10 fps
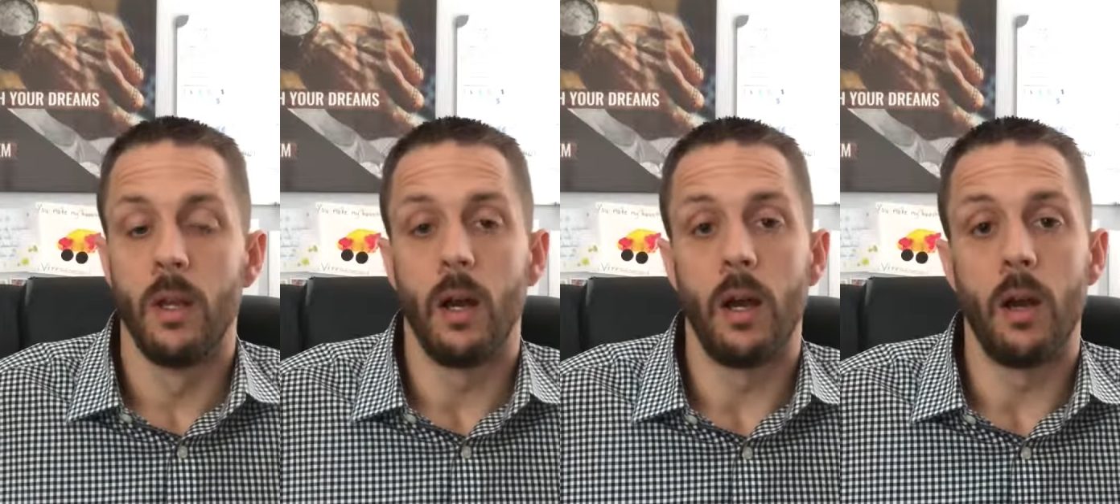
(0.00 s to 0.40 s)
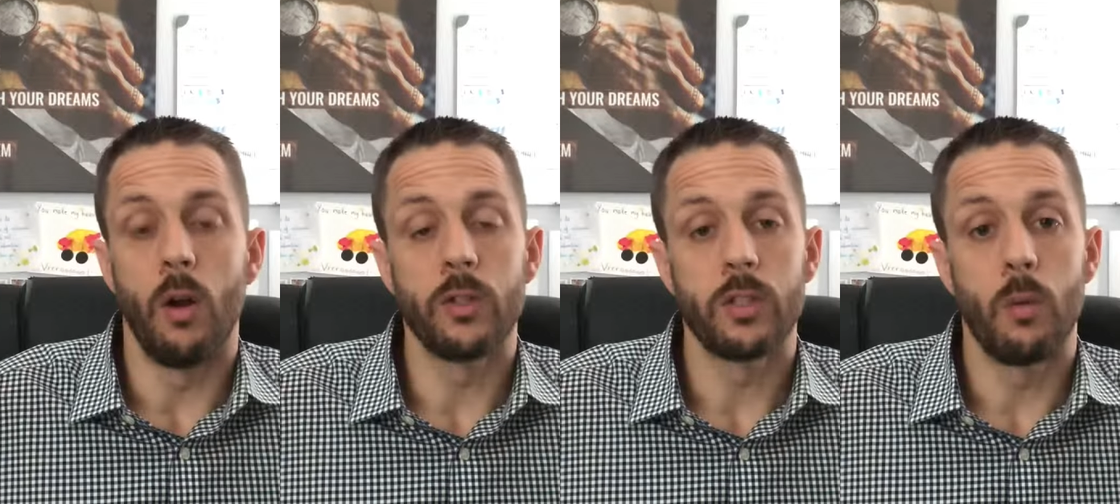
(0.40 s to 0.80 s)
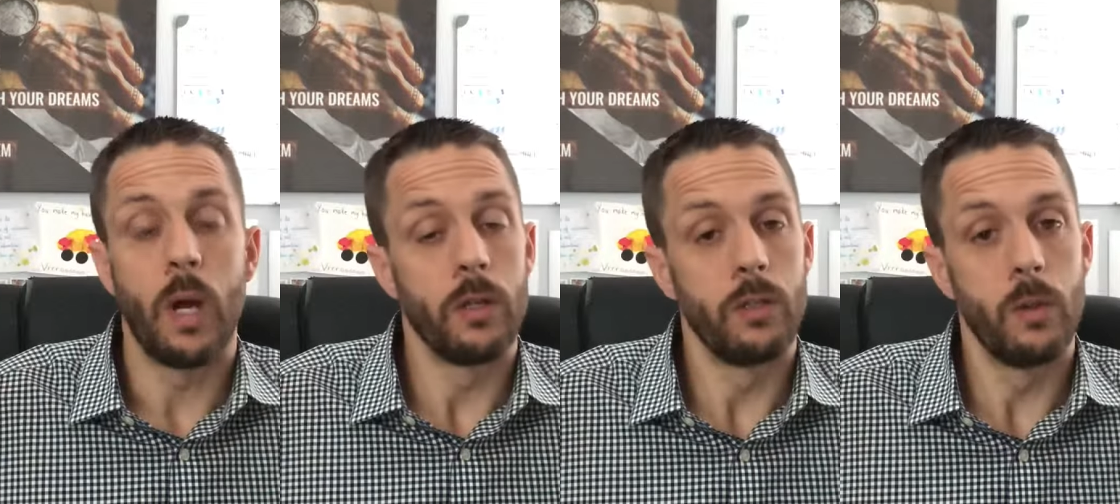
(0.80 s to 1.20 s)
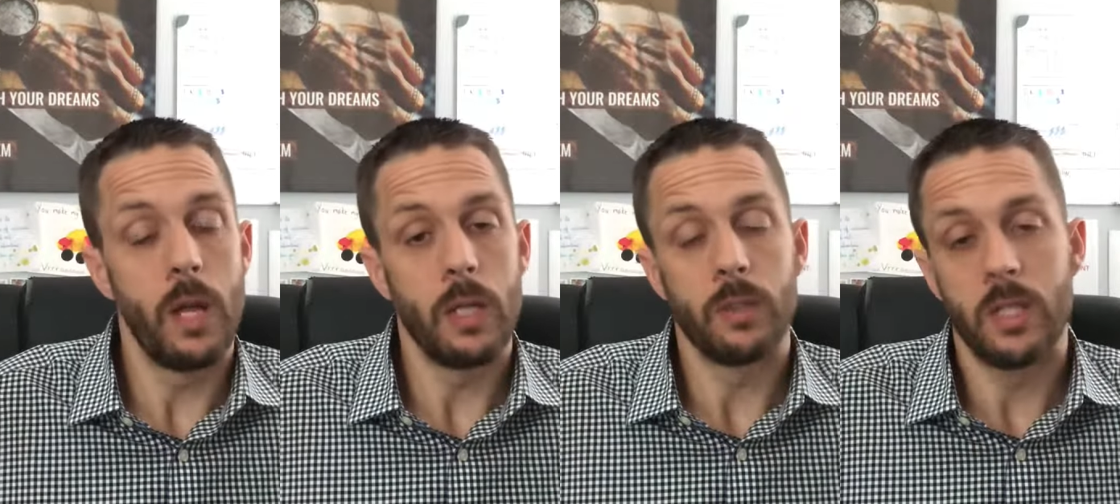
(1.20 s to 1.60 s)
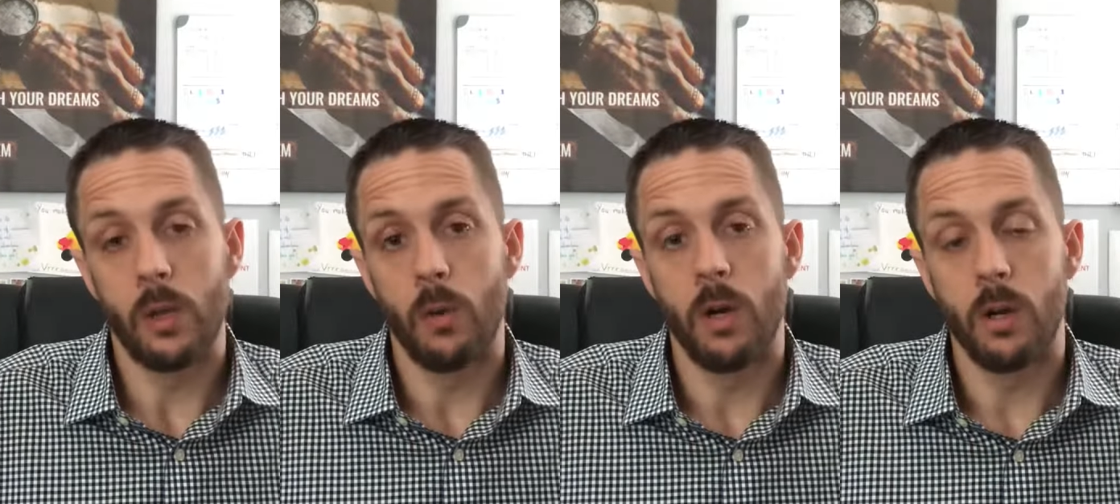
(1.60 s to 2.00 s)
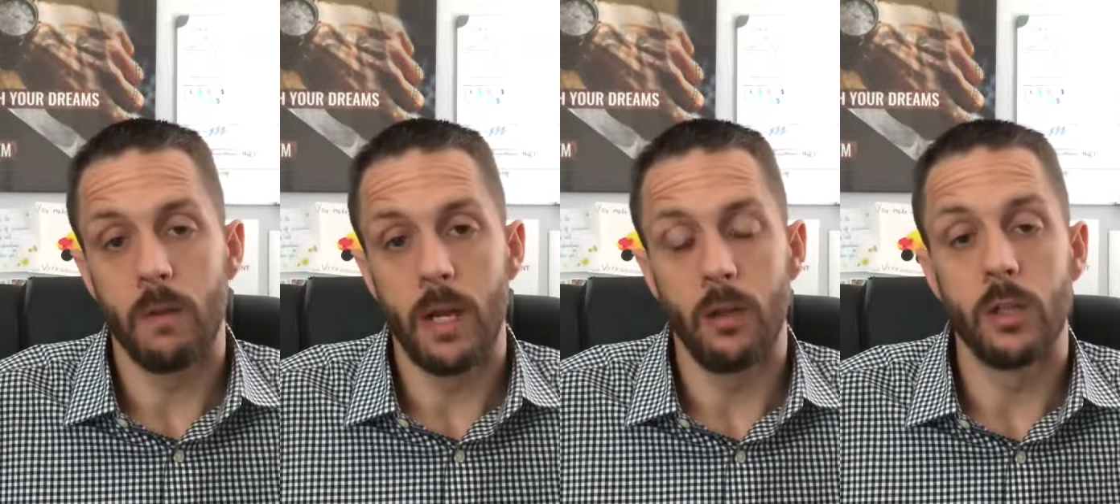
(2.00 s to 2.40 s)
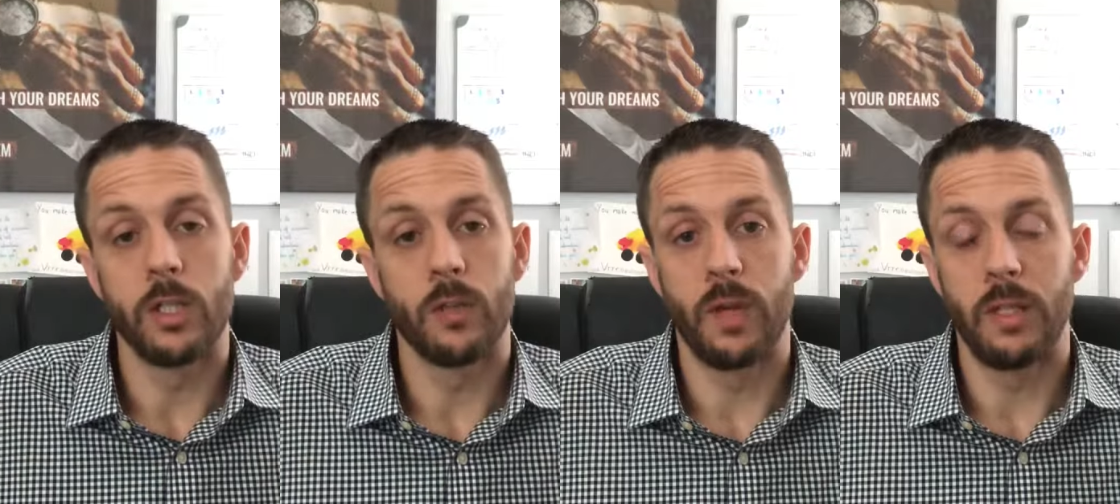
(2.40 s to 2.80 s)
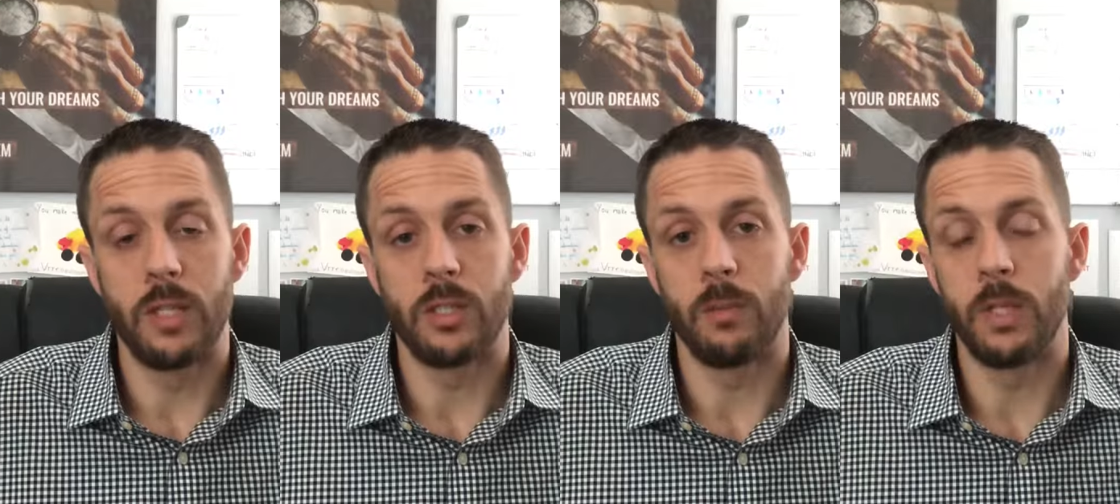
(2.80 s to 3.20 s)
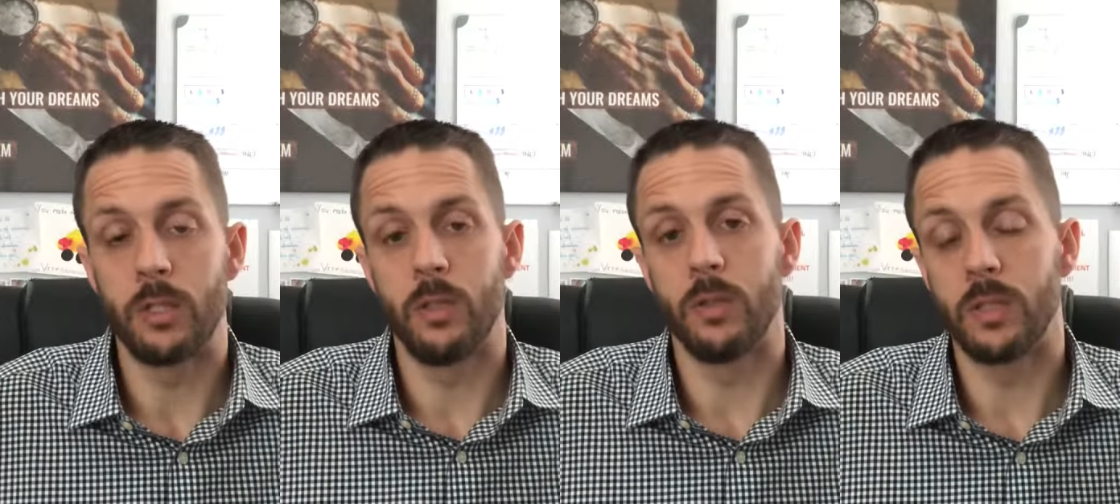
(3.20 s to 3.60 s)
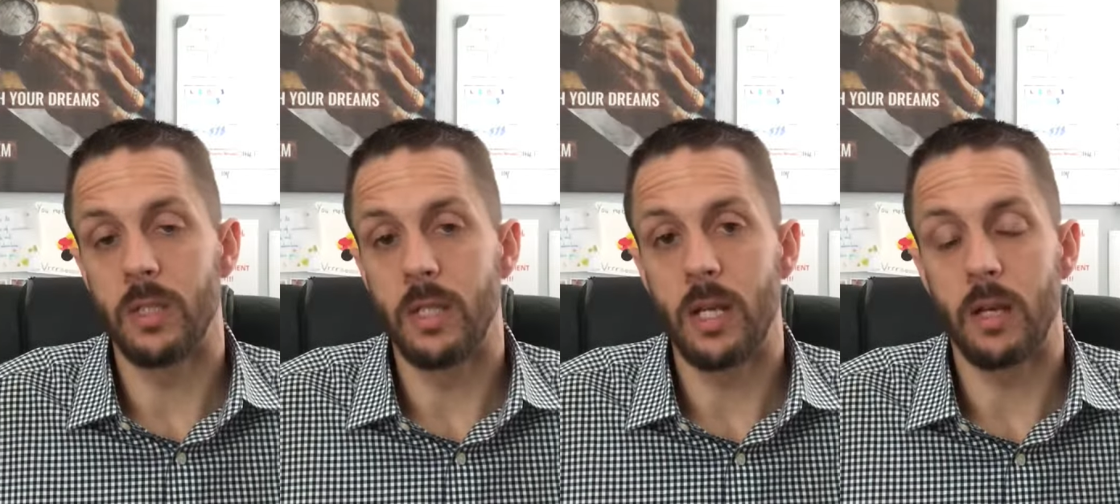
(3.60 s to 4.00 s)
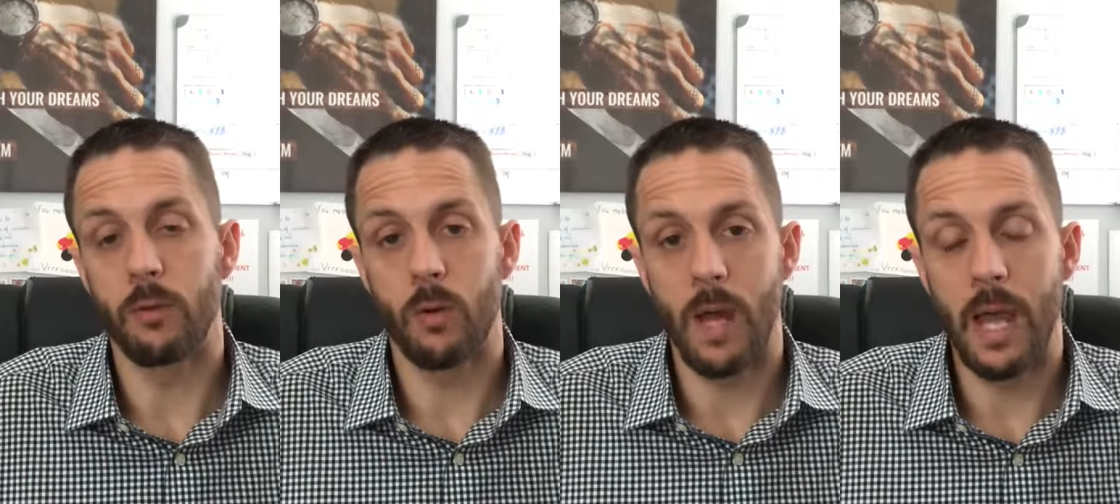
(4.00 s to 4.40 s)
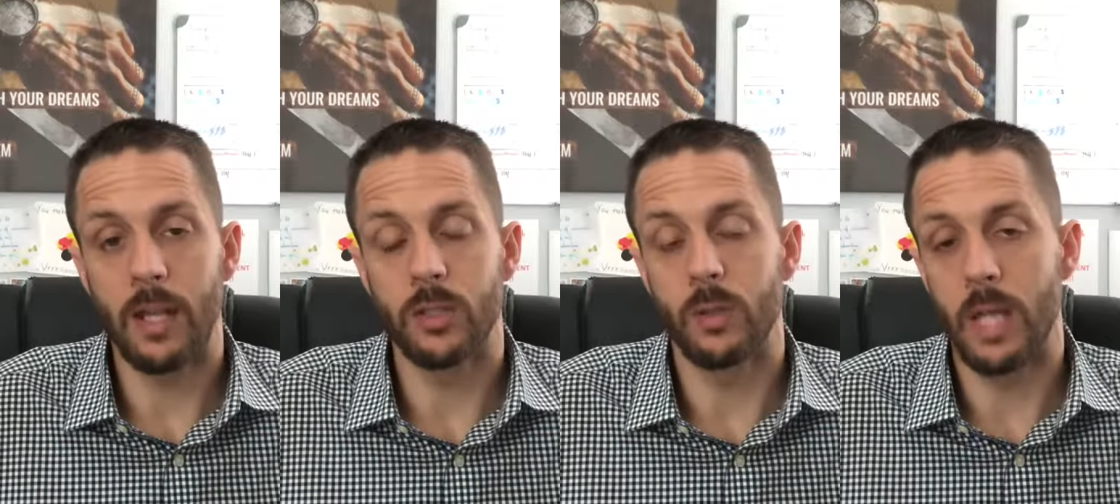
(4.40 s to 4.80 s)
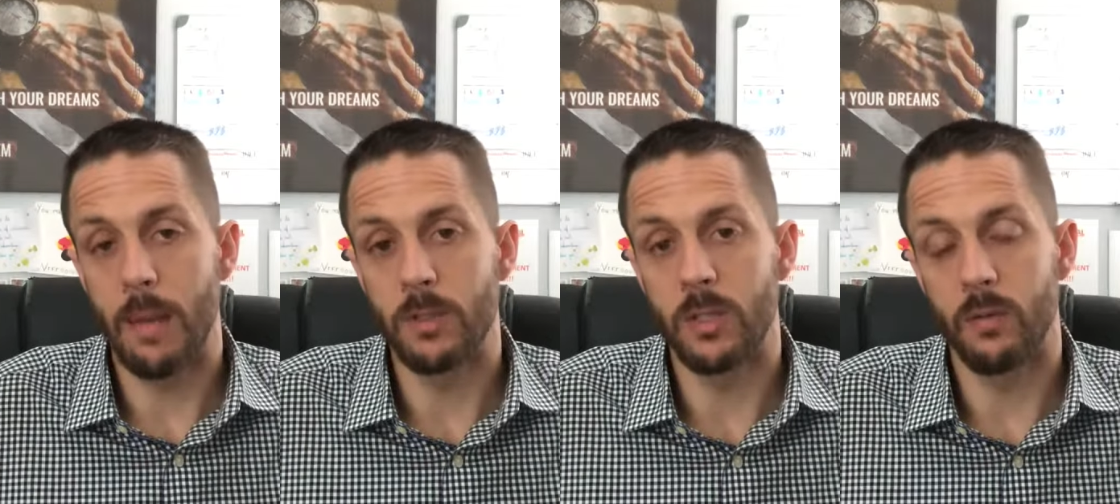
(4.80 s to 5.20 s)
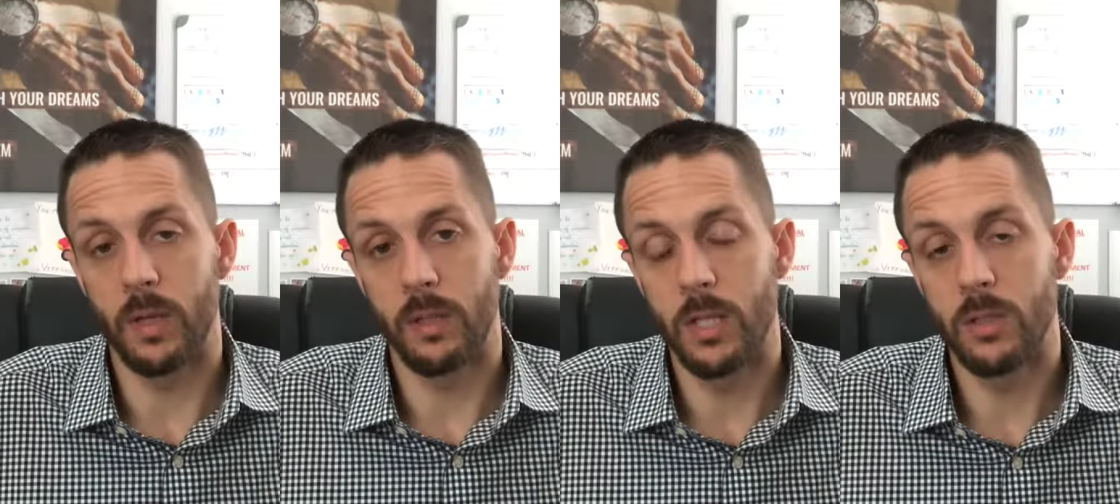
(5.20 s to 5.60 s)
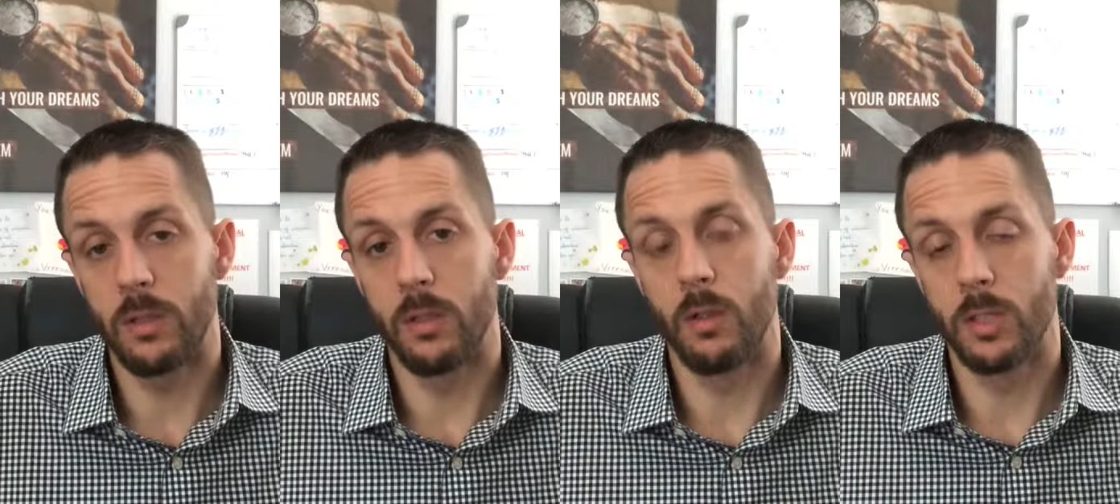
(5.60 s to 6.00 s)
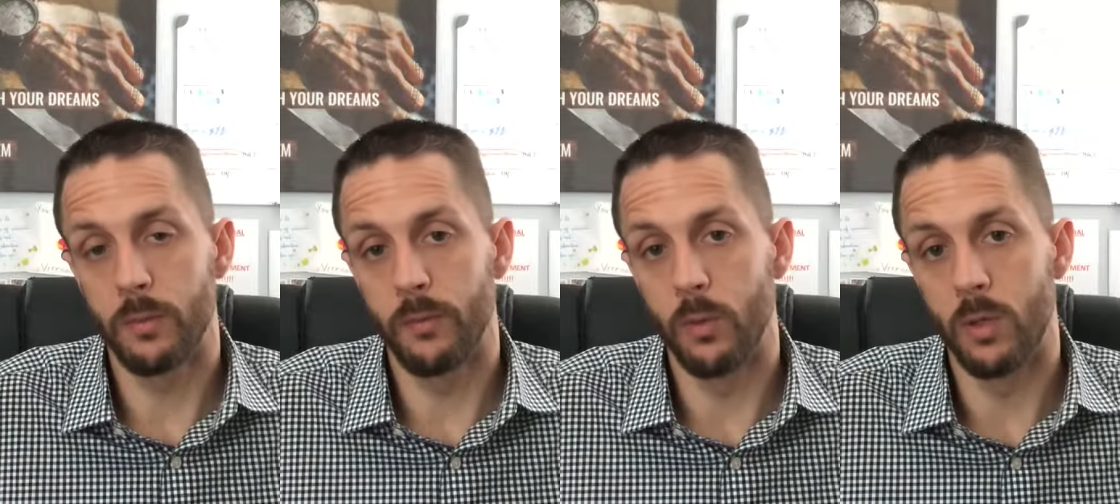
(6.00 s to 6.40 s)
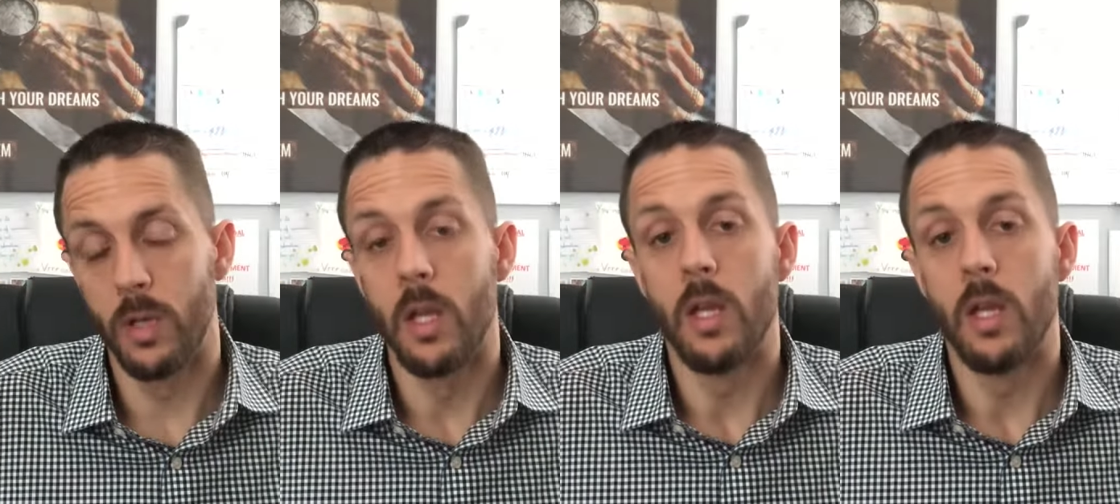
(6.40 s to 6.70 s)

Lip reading: Also, while you're doing that, you want to take a walk around and look at your foundation. Make sure you don't see any kind of cracks or damage to your foundation you didn't notice before.